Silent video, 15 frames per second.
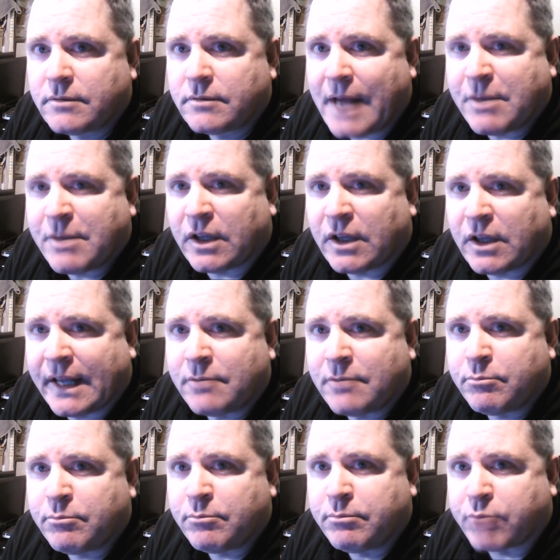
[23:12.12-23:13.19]

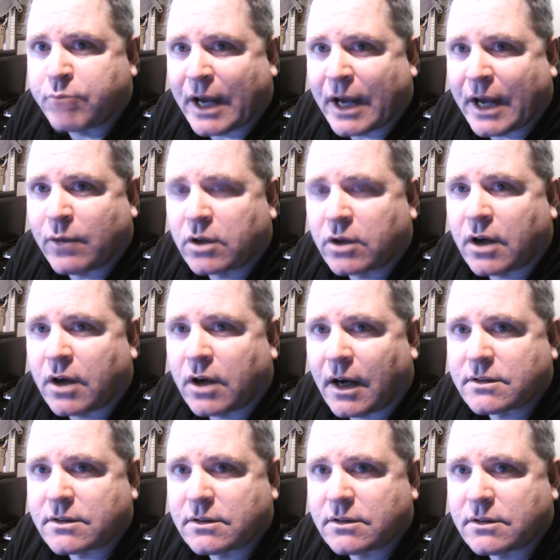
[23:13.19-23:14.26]
emulated Brad
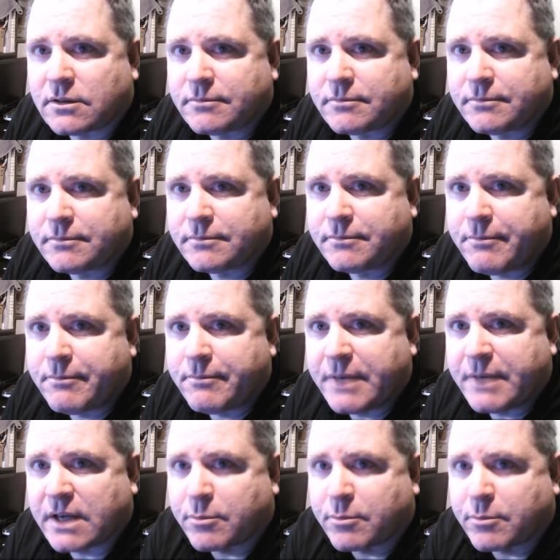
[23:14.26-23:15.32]
Wilcox
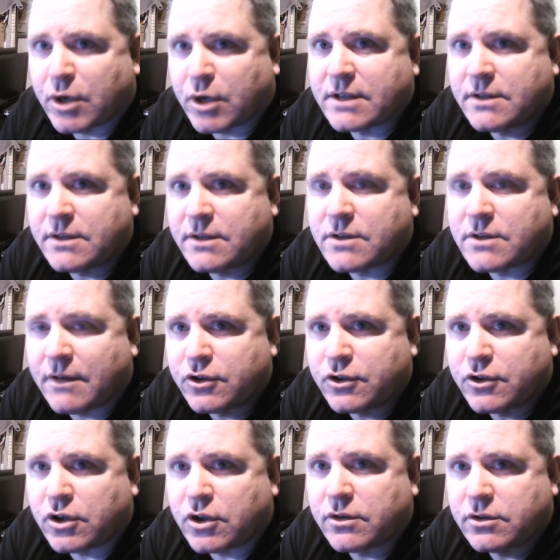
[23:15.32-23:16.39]
because the presidents of the
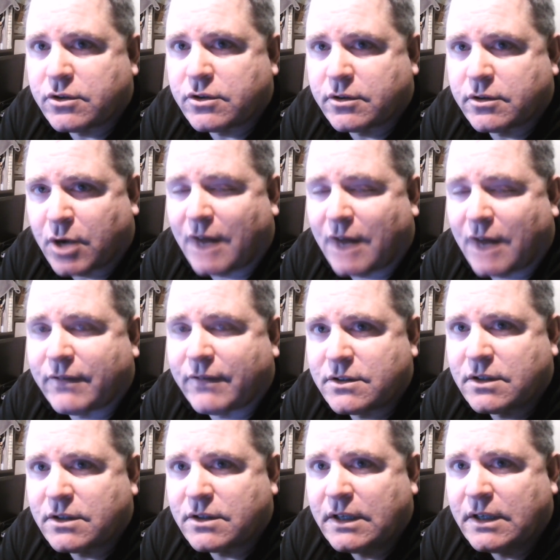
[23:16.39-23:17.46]
church, the
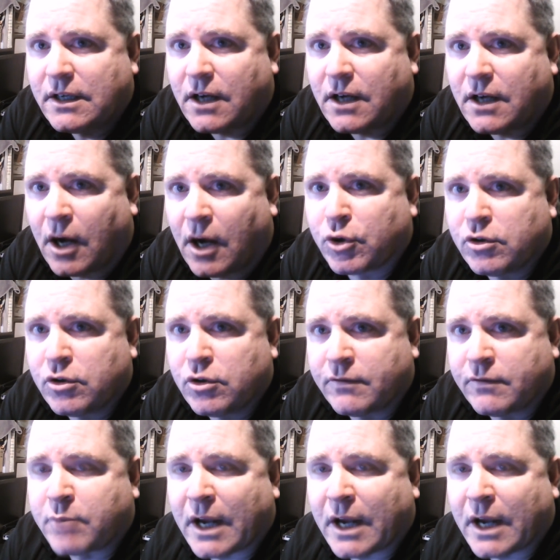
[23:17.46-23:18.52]
prophets, approve
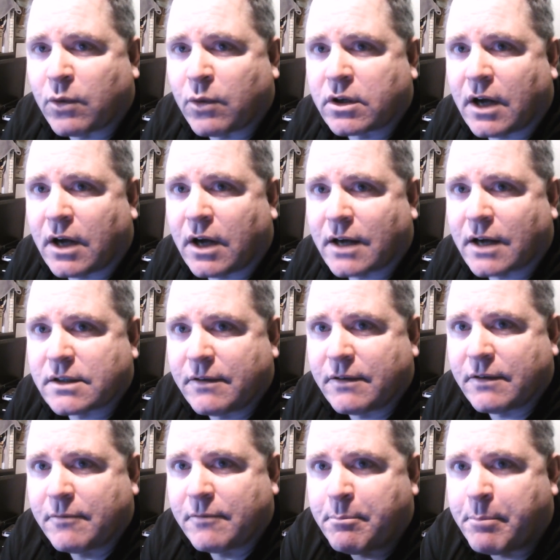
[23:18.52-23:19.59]
of Brad Wilcox
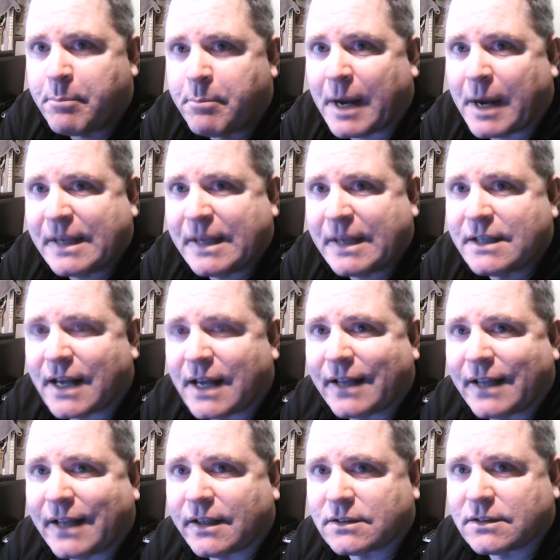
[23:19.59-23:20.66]
by being
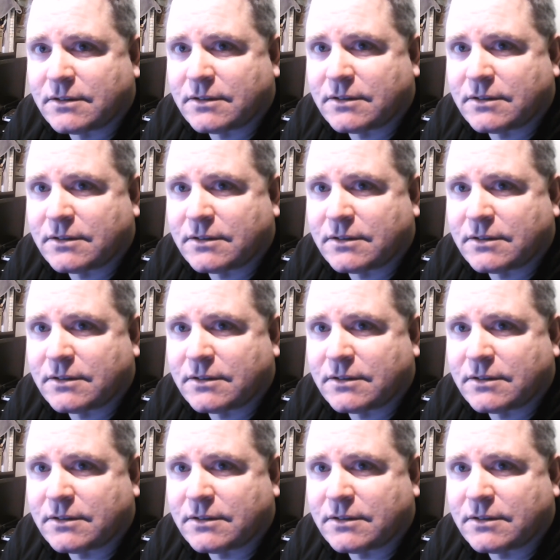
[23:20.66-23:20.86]
silent.